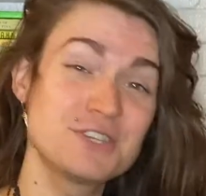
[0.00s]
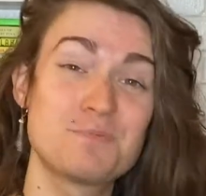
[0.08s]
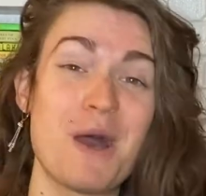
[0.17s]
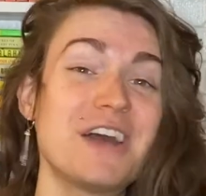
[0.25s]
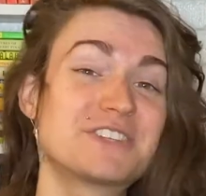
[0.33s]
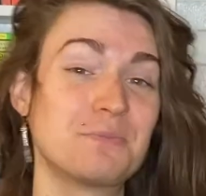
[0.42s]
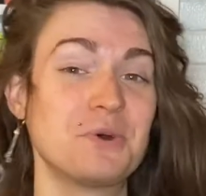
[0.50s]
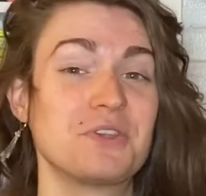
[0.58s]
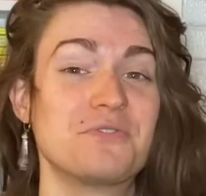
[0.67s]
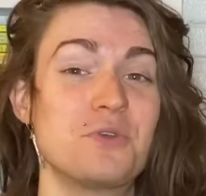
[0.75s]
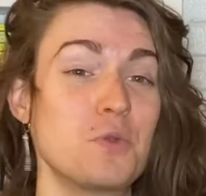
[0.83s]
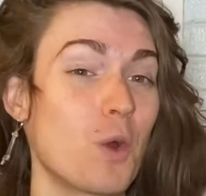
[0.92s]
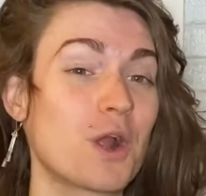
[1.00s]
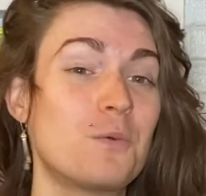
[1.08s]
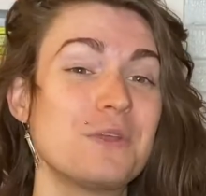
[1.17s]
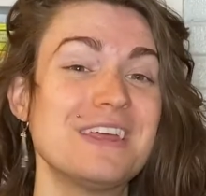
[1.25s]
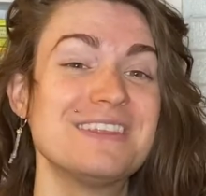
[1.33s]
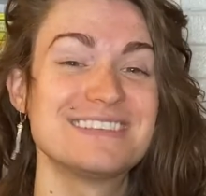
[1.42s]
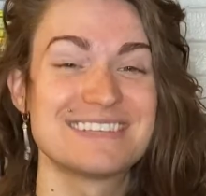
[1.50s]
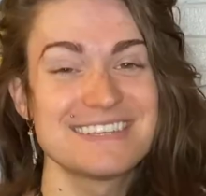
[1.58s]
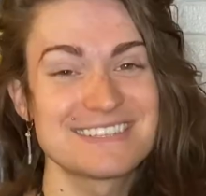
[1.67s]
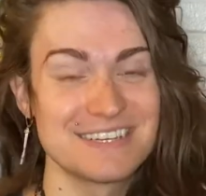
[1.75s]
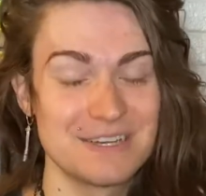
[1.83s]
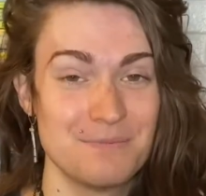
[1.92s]
is possible if we work within the
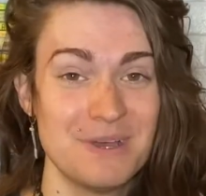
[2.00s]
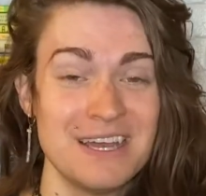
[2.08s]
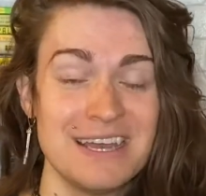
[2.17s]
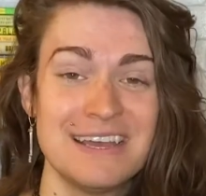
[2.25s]
system.